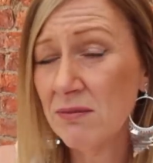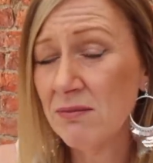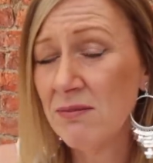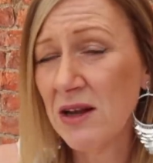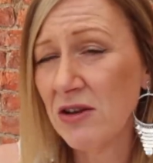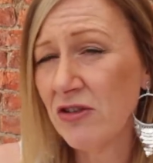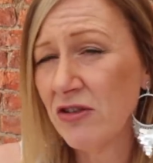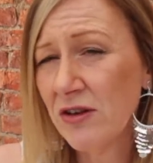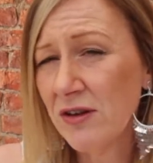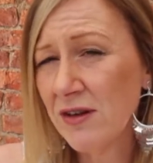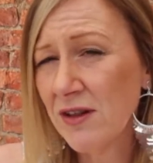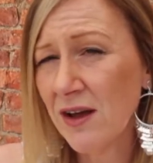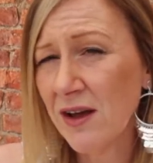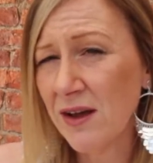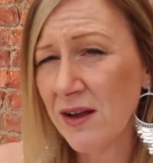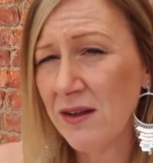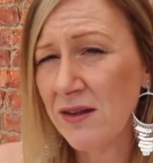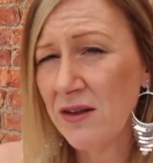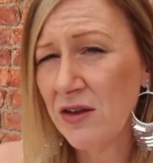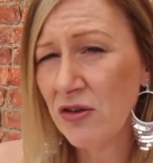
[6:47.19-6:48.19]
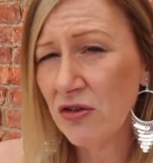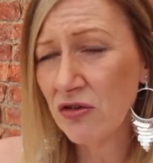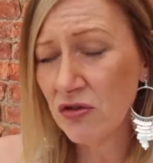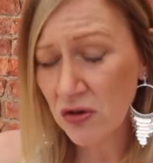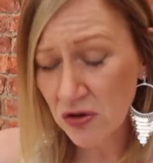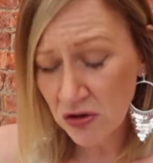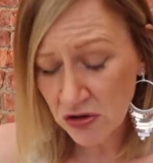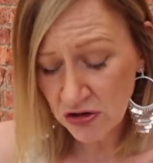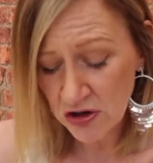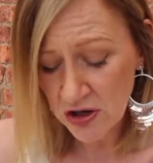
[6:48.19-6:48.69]
mention that in the
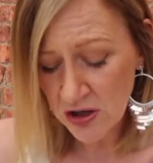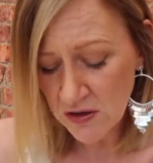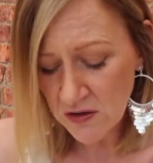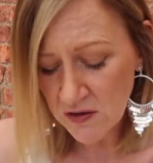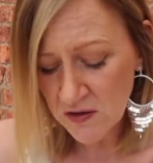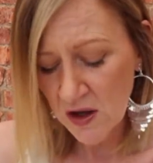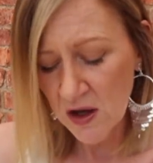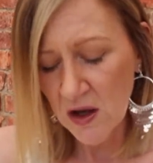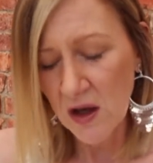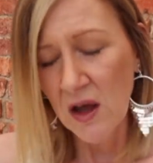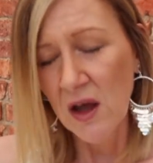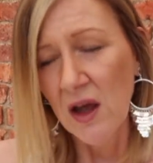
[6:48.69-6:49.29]
instructions.